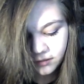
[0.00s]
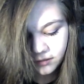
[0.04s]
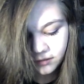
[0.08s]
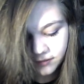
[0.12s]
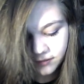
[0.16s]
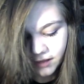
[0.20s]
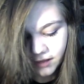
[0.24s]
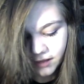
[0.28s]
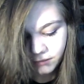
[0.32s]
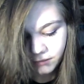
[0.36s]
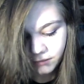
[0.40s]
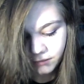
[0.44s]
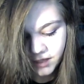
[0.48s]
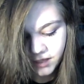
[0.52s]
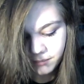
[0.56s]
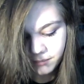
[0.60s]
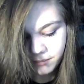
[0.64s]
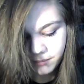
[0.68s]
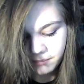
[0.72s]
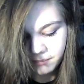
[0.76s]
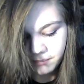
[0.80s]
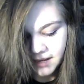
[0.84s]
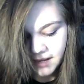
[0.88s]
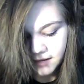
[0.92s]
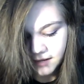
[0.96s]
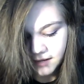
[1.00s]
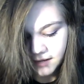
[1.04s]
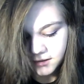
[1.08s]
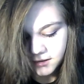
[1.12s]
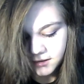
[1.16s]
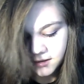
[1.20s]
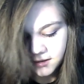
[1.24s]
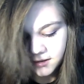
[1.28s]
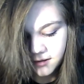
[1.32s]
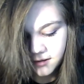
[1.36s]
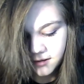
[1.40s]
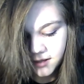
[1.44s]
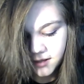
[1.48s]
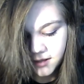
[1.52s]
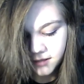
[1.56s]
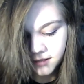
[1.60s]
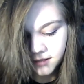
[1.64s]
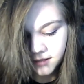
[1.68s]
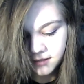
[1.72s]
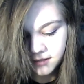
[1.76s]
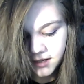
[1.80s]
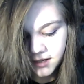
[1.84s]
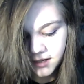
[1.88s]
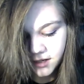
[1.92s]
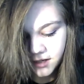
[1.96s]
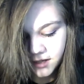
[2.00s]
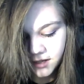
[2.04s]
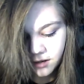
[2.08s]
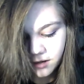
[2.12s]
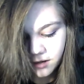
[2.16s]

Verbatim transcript: say when he'd be back. He said he